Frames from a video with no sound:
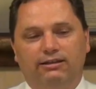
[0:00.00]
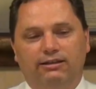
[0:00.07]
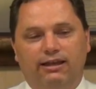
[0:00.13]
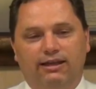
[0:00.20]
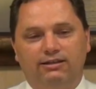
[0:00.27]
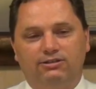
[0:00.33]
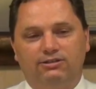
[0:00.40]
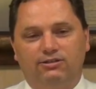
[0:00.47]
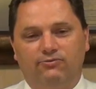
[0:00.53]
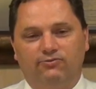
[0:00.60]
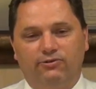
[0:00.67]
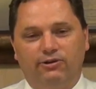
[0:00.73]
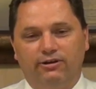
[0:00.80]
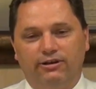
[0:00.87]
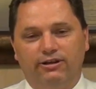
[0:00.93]
that's a
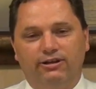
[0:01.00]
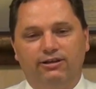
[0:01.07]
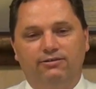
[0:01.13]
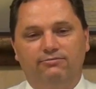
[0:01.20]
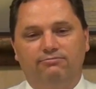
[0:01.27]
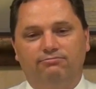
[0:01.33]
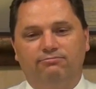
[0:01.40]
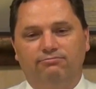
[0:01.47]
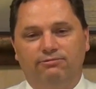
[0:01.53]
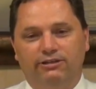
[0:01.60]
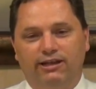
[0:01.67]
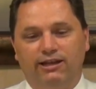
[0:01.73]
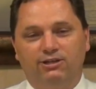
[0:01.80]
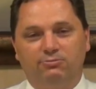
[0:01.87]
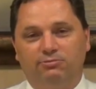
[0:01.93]
very
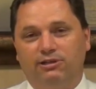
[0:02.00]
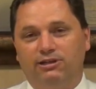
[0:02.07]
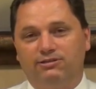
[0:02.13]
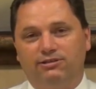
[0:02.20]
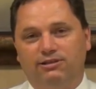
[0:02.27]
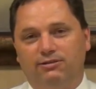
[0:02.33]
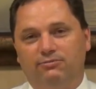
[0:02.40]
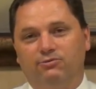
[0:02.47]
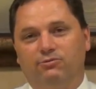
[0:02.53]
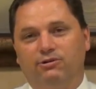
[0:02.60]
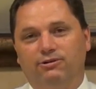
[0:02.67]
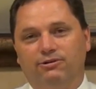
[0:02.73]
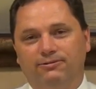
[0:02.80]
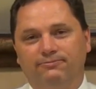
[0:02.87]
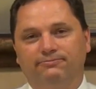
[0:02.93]
nice place to come to
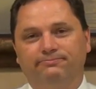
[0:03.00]
work.